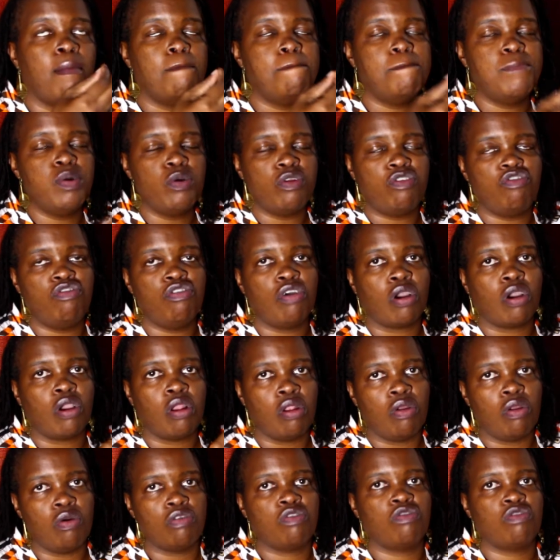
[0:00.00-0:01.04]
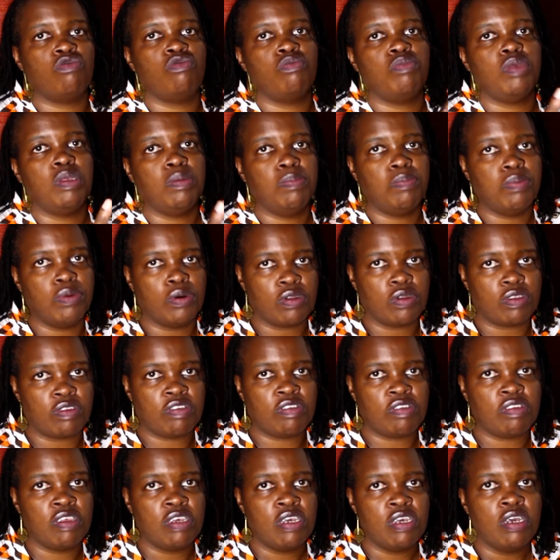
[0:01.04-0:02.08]
put your clothes to be
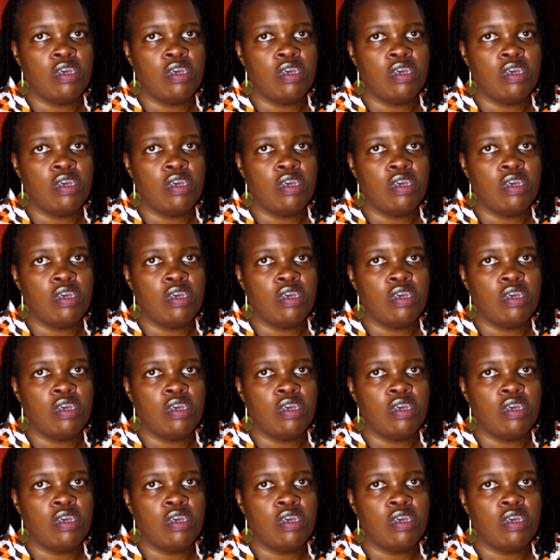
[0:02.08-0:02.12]
bought.